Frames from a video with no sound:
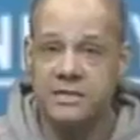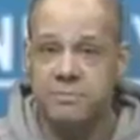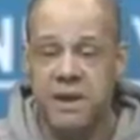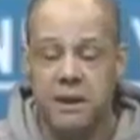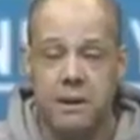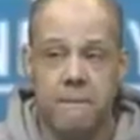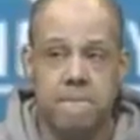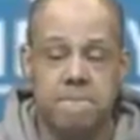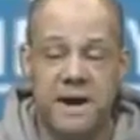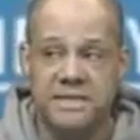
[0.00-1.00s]
been
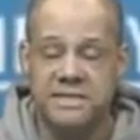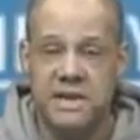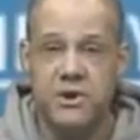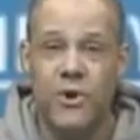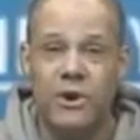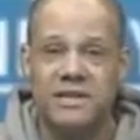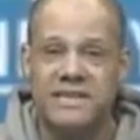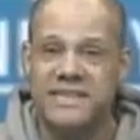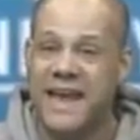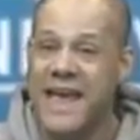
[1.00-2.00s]
busting her
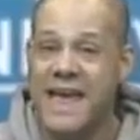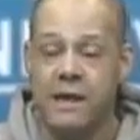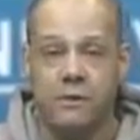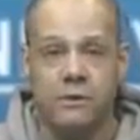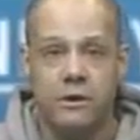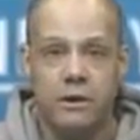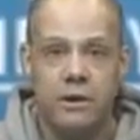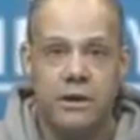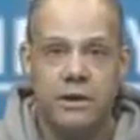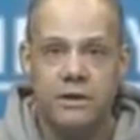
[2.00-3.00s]
tail
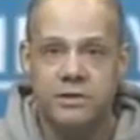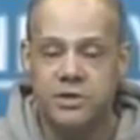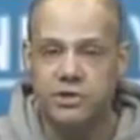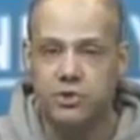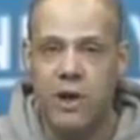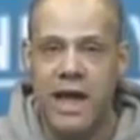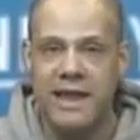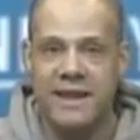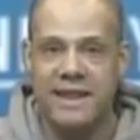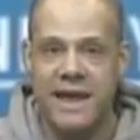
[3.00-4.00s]
to try
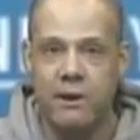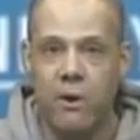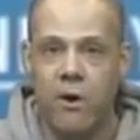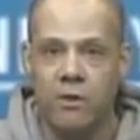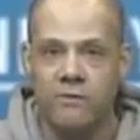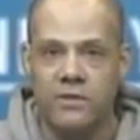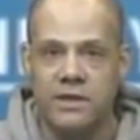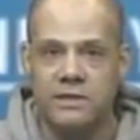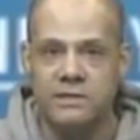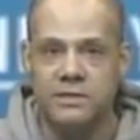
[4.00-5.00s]
and get all of
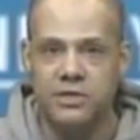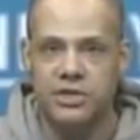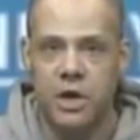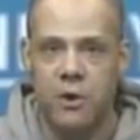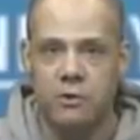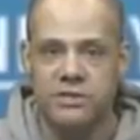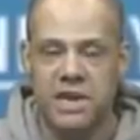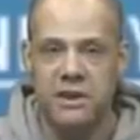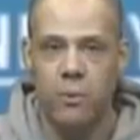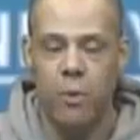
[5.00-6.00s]
these shows
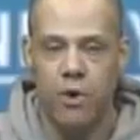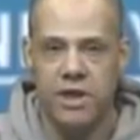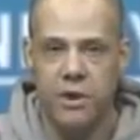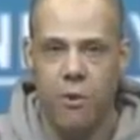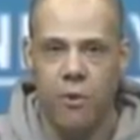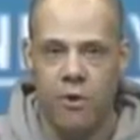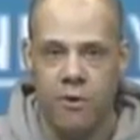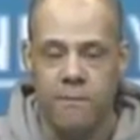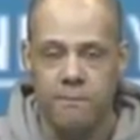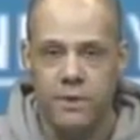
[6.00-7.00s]
in working
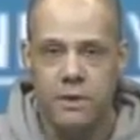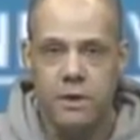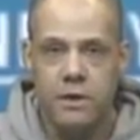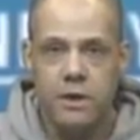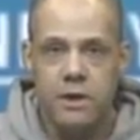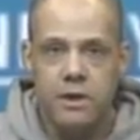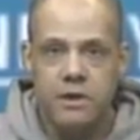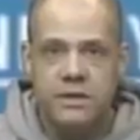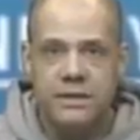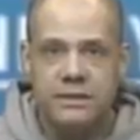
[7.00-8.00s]
order.
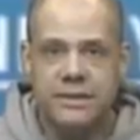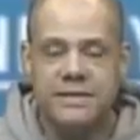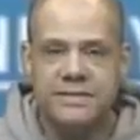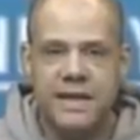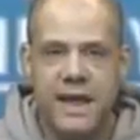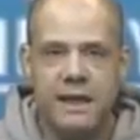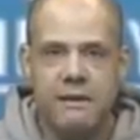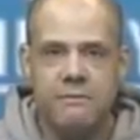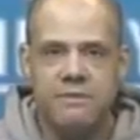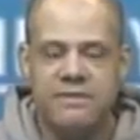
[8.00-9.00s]
Let's
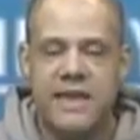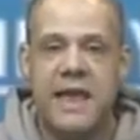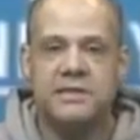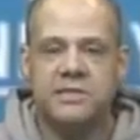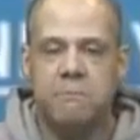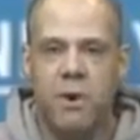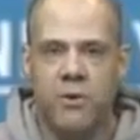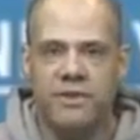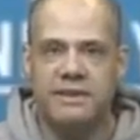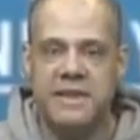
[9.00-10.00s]
say thanks to
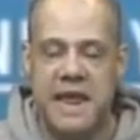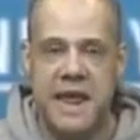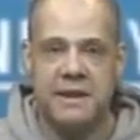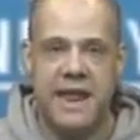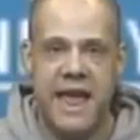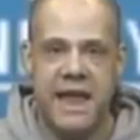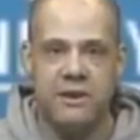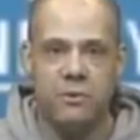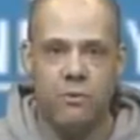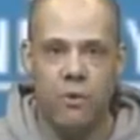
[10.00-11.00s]
both Dan
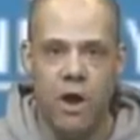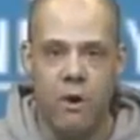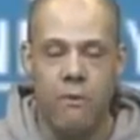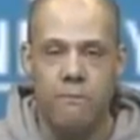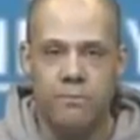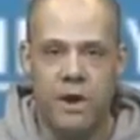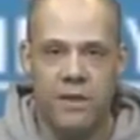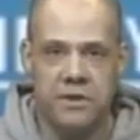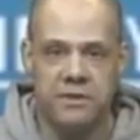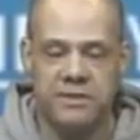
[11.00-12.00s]
and Ro on
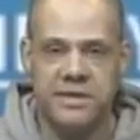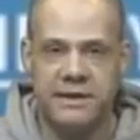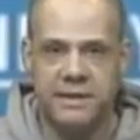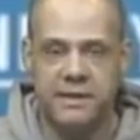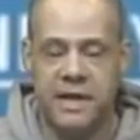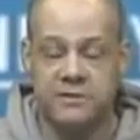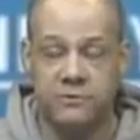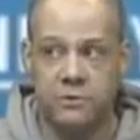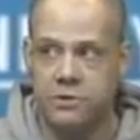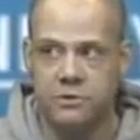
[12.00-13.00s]
the other side of the glass
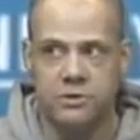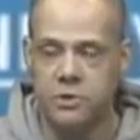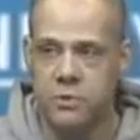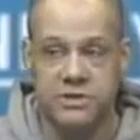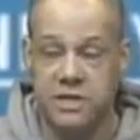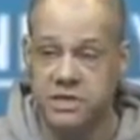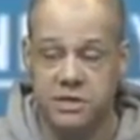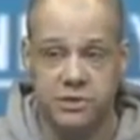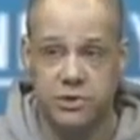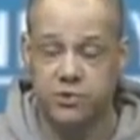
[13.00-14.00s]
for doing such a
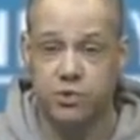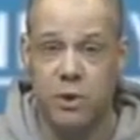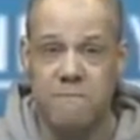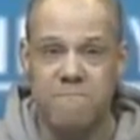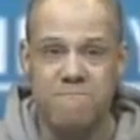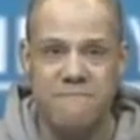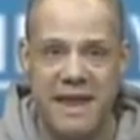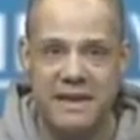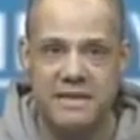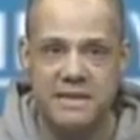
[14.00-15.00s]

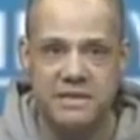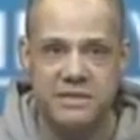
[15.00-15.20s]
tremendous